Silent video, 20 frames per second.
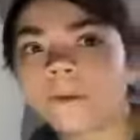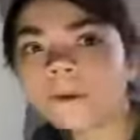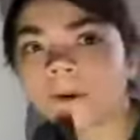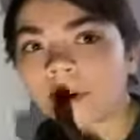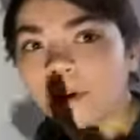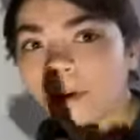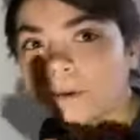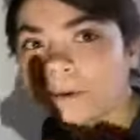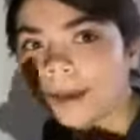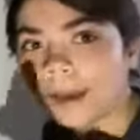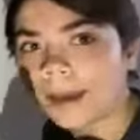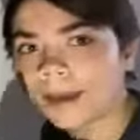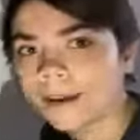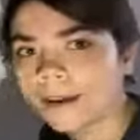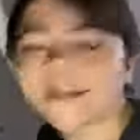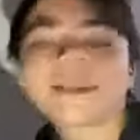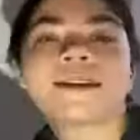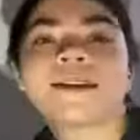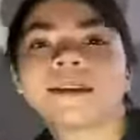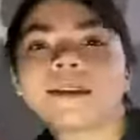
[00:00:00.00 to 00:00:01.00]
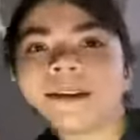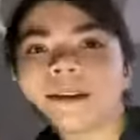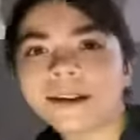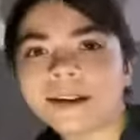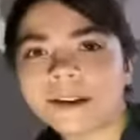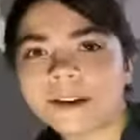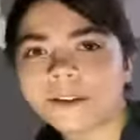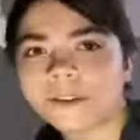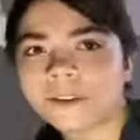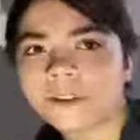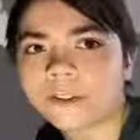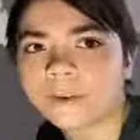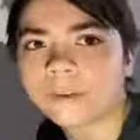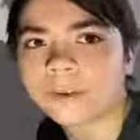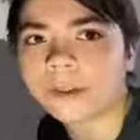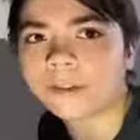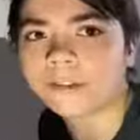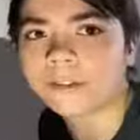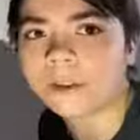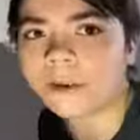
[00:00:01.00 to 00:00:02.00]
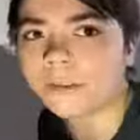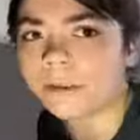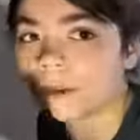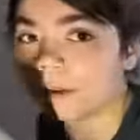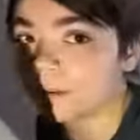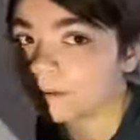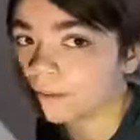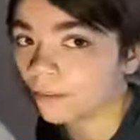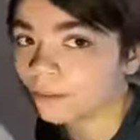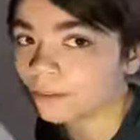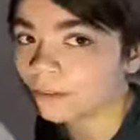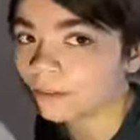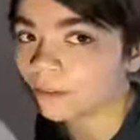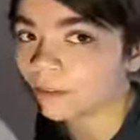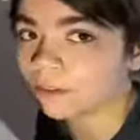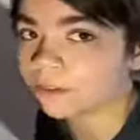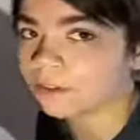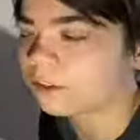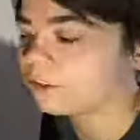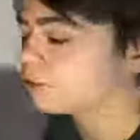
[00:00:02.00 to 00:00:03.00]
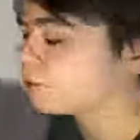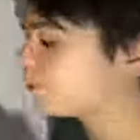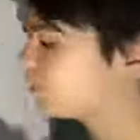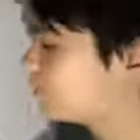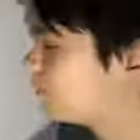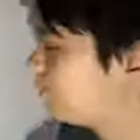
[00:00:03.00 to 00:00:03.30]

okay. Here's another really fun one. This is also one of my